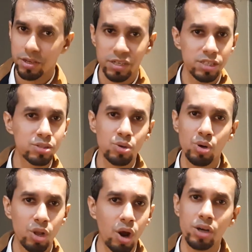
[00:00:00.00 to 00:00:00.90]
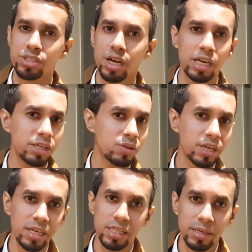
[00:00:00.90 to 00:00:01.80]
you can just Google Hotjar, you'll
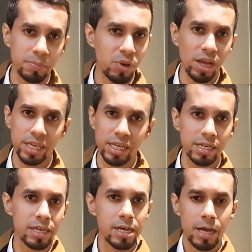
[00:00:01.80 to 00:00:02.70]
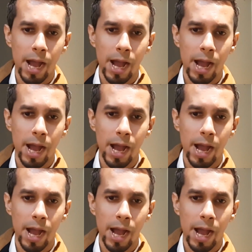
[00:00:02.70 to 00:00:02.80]
get the plugin.